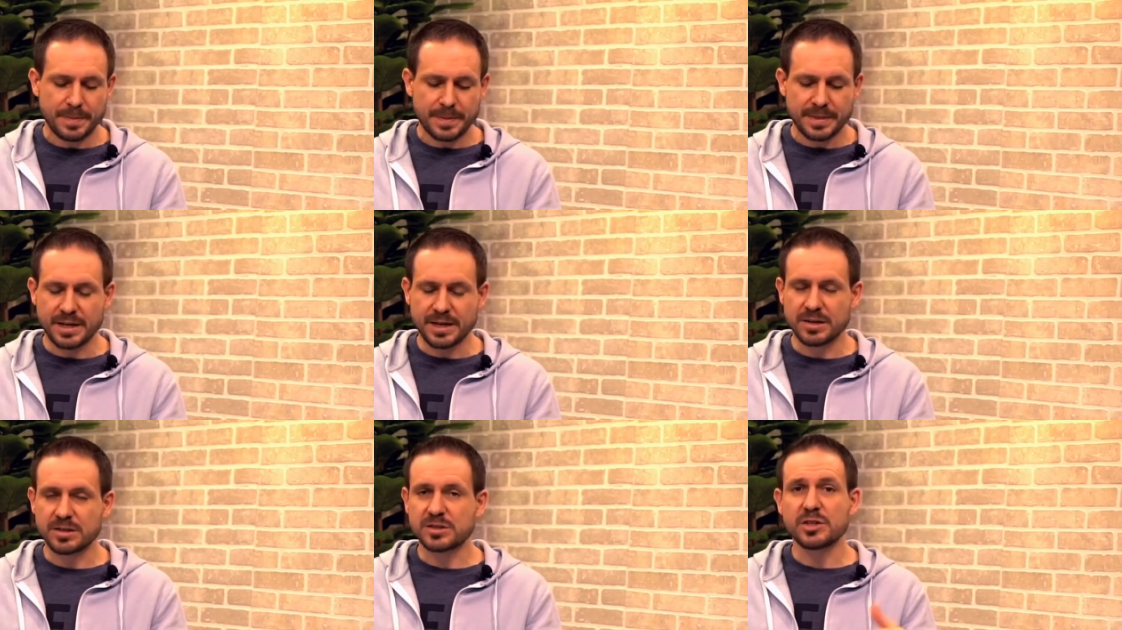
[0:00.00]

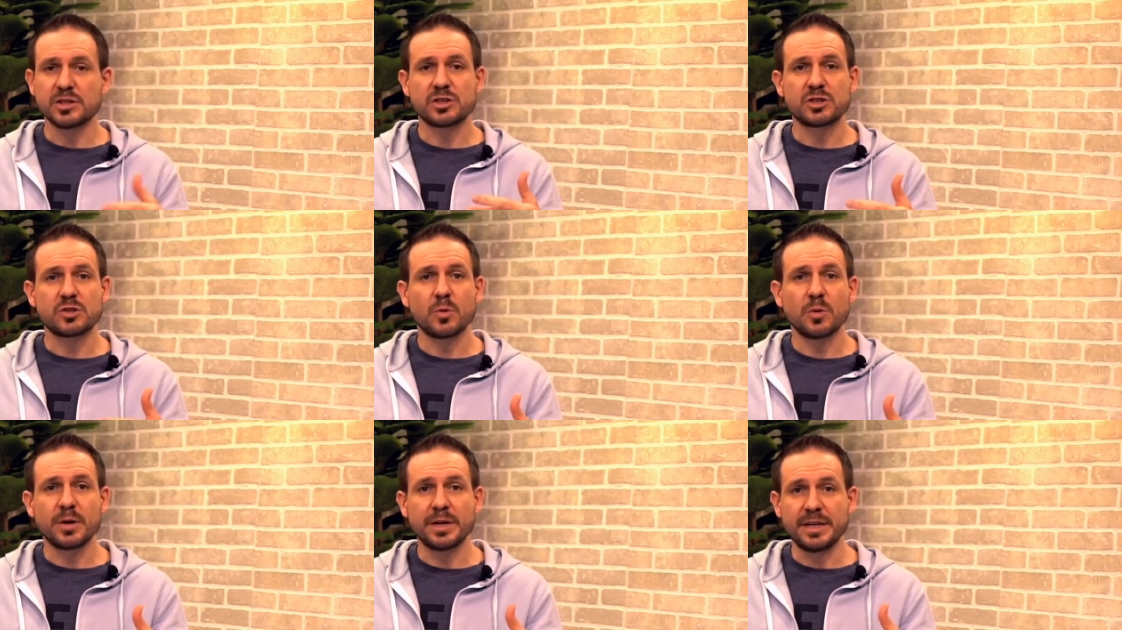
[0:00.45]
There's the
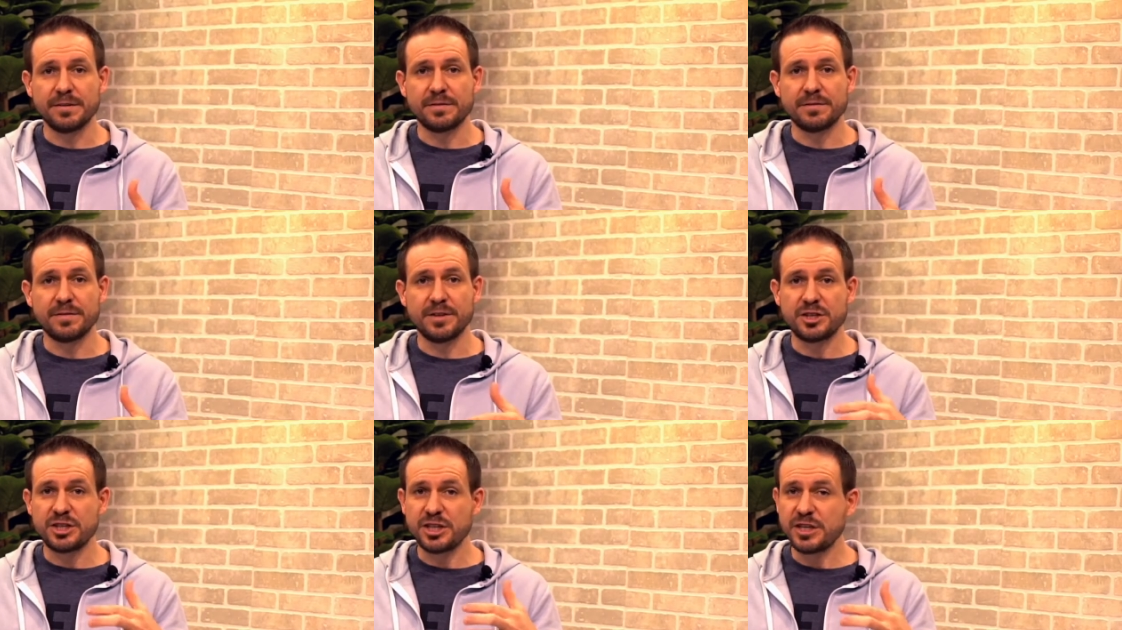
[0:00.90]
story
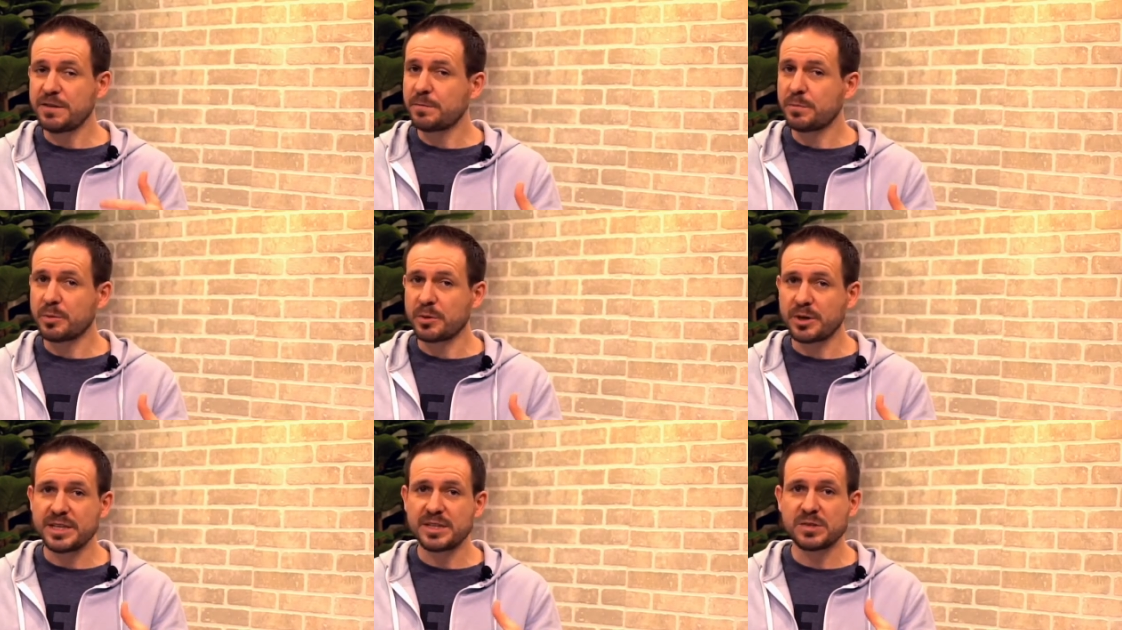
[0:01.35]
of the chief
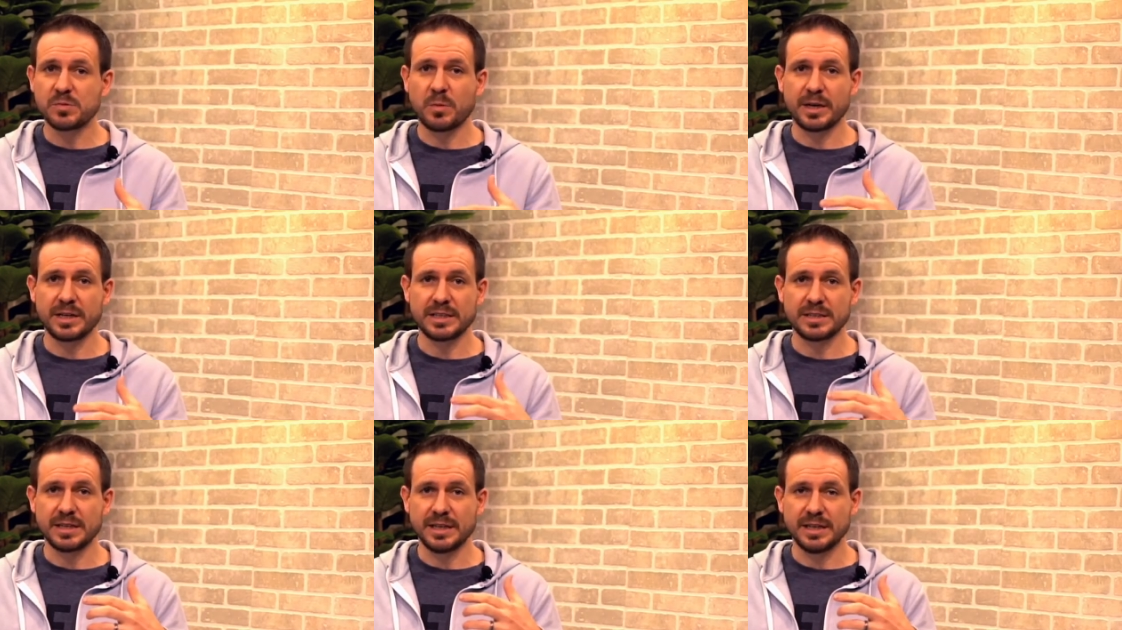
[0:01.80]
priests
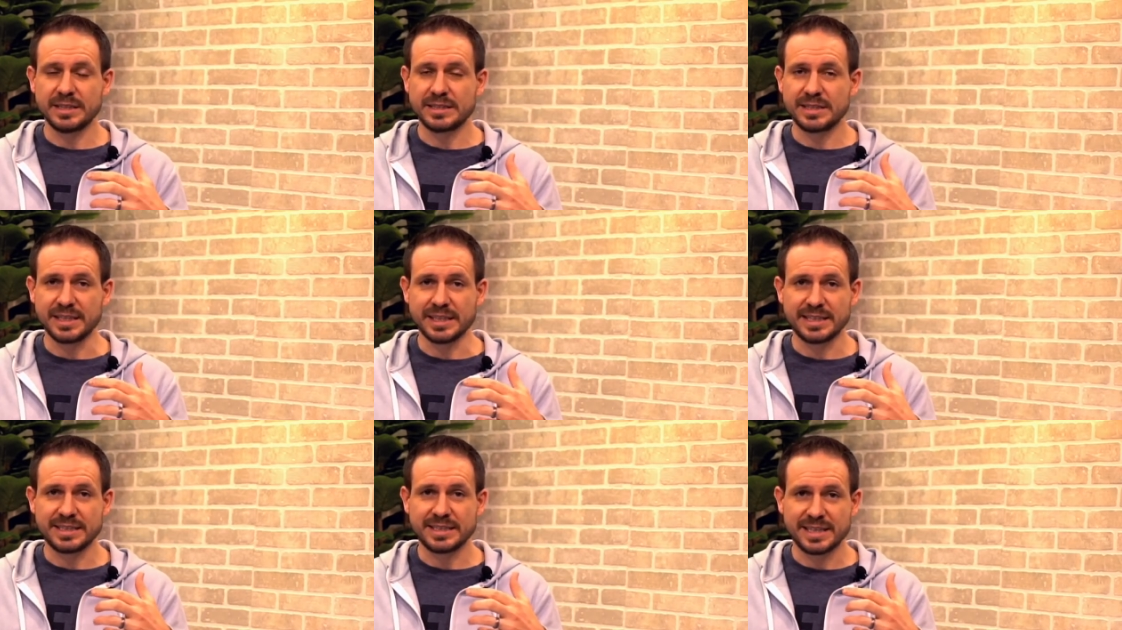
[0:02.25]
wanting
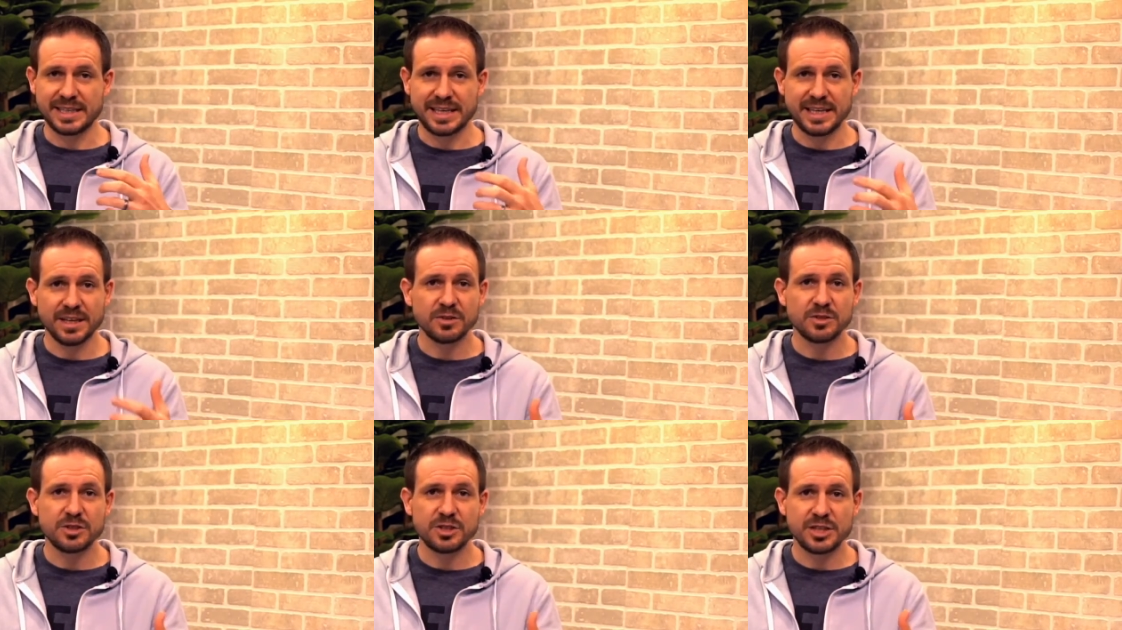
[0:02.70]
to
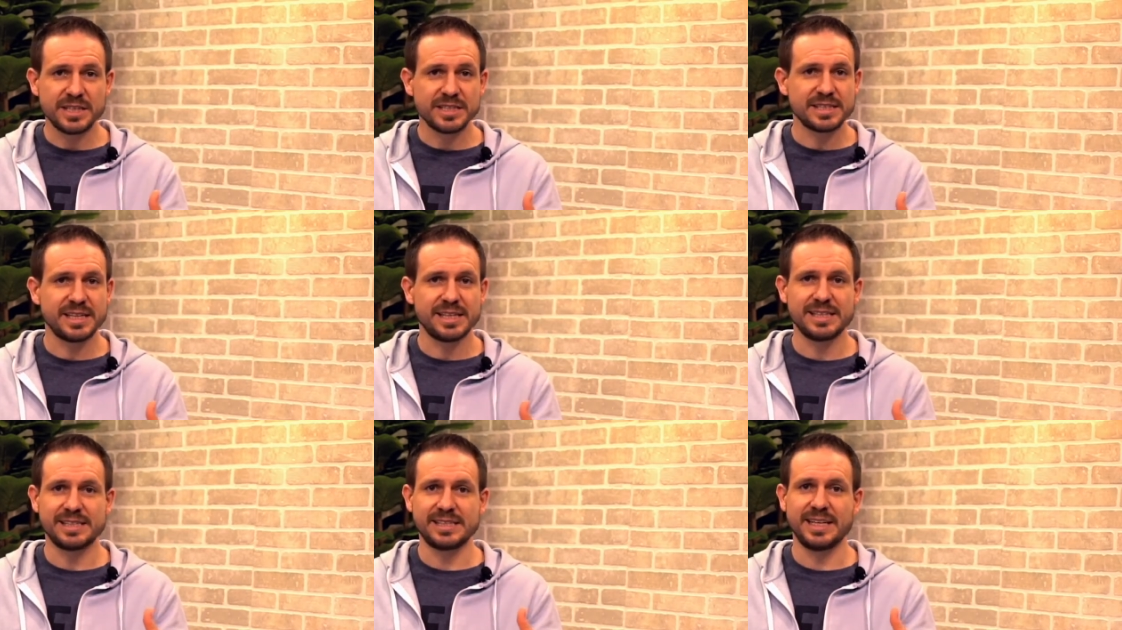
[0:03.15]
kill
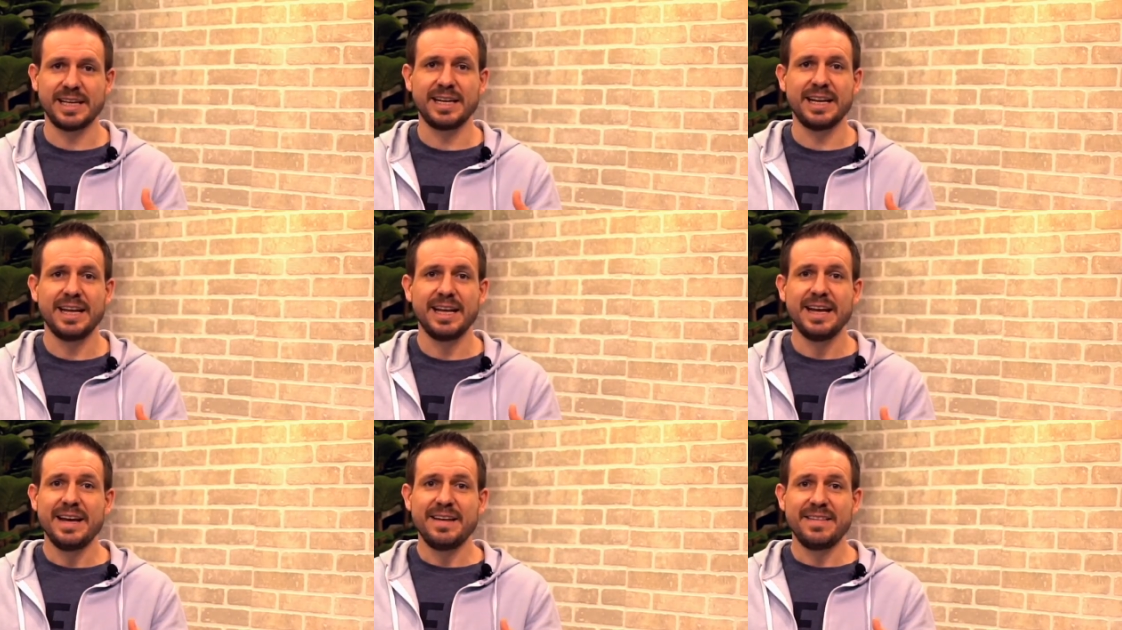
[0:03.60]
Jesus, and